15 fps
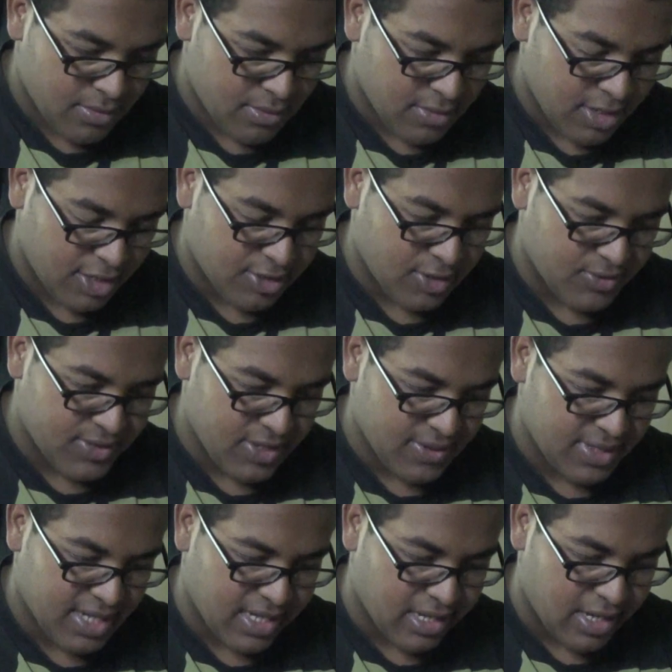And it turns out
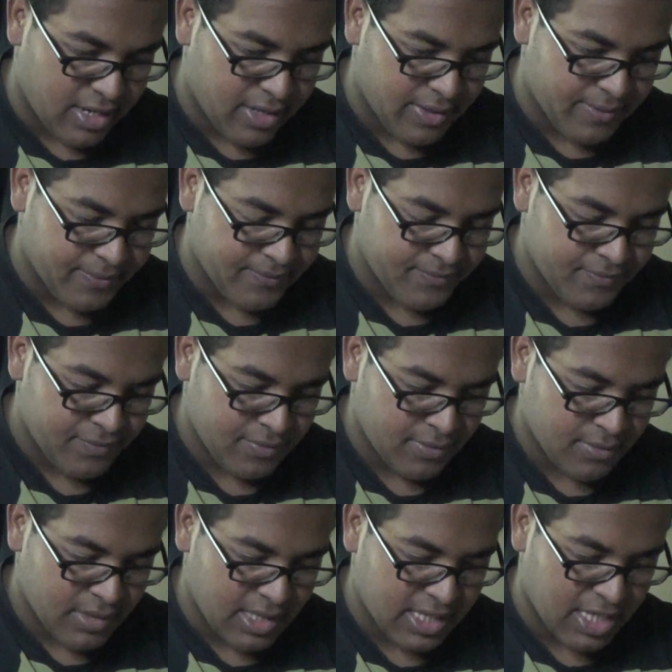that
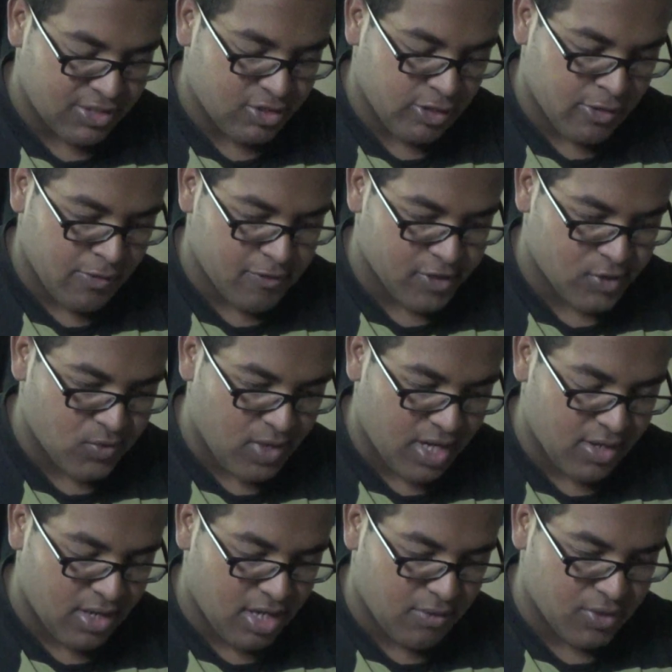Kanjuro
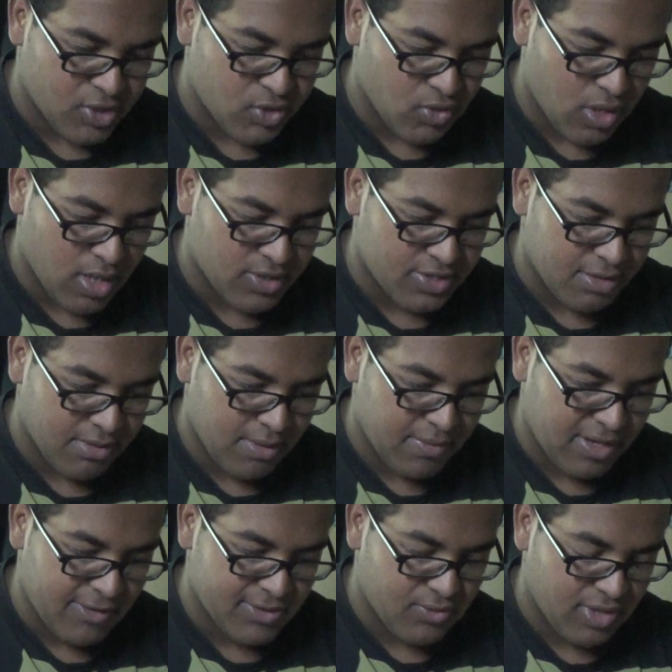was drawing something, but
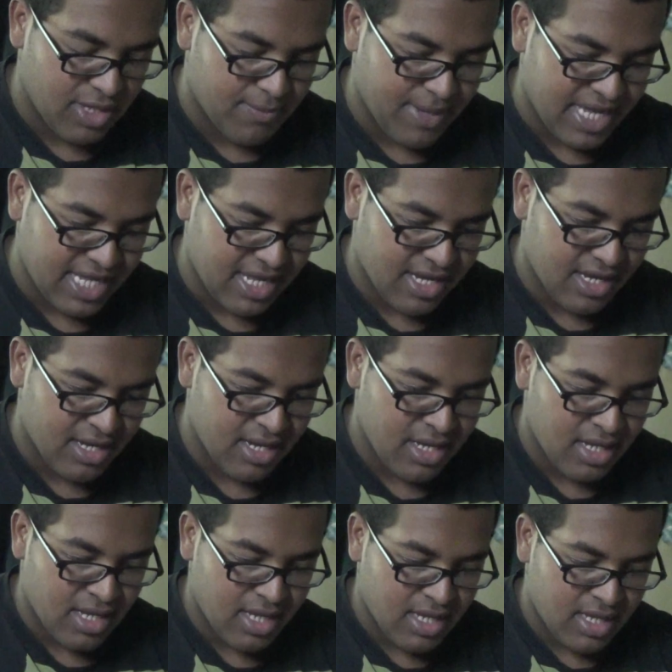he was really bad at it.
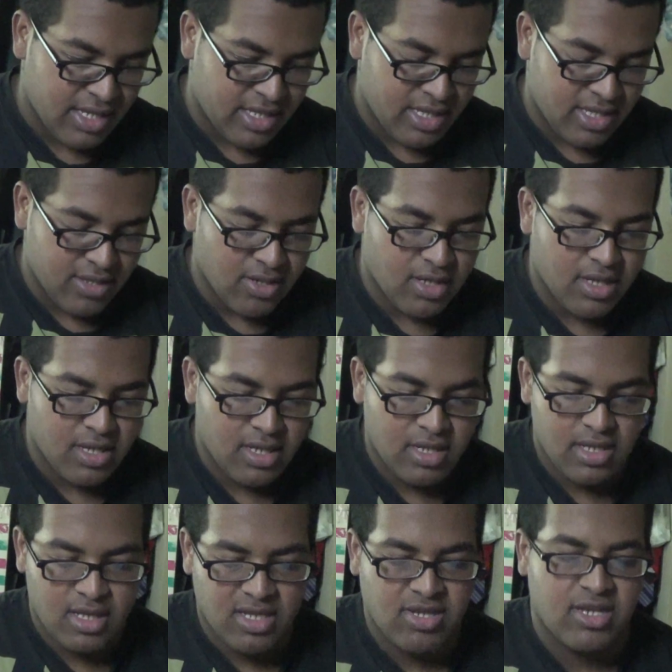
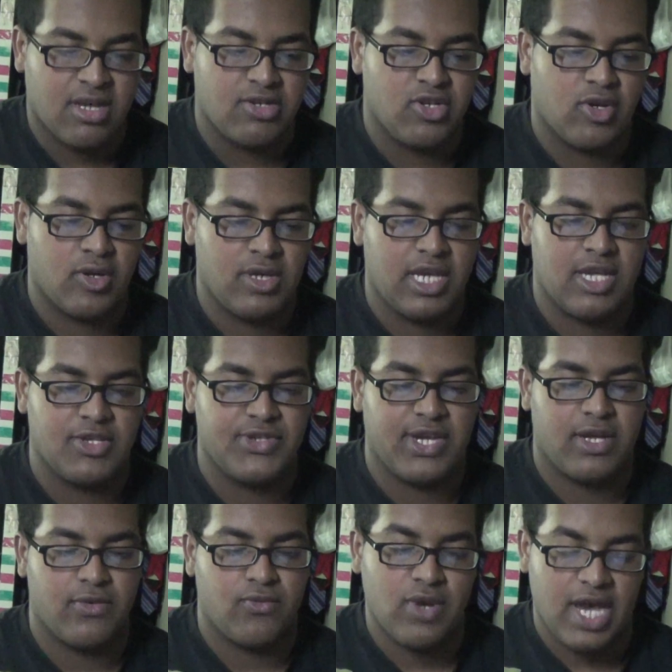Kanjuro yells
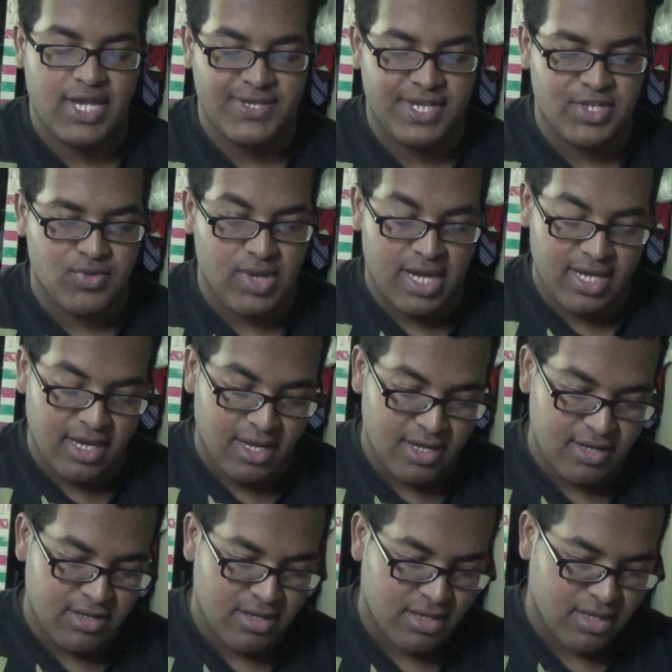out, "Rising
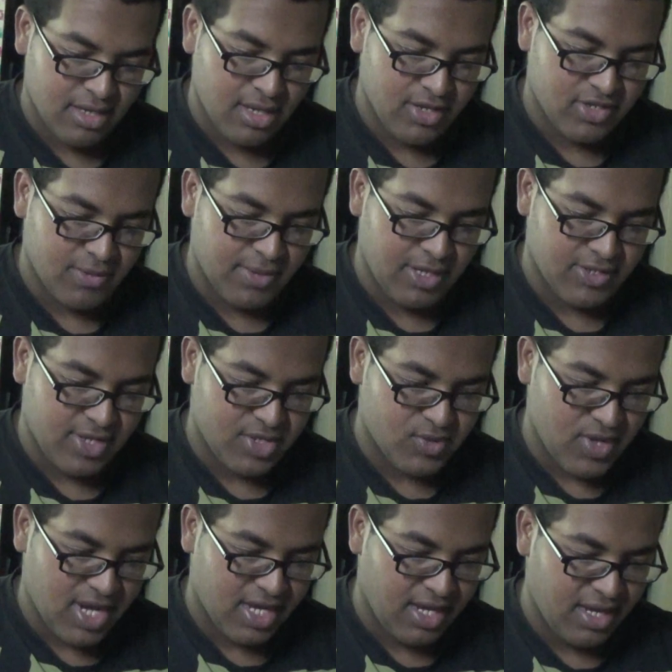Dragon!" And someone yells out,
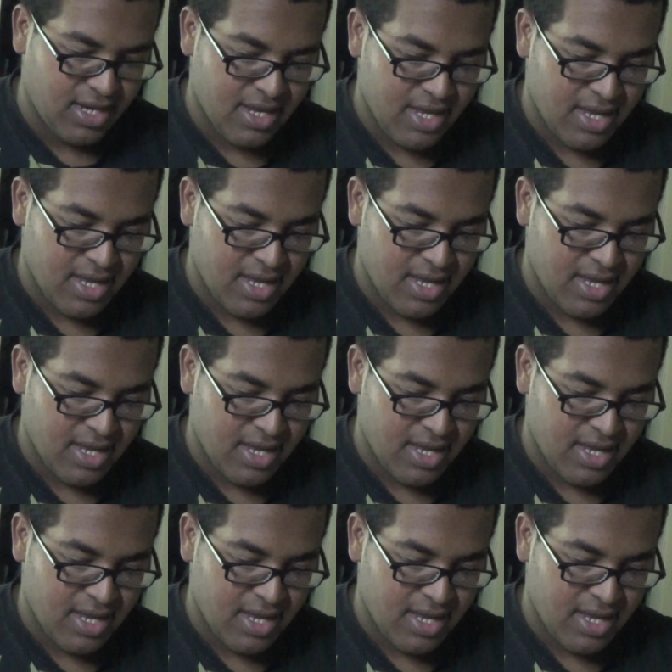"Dragon?"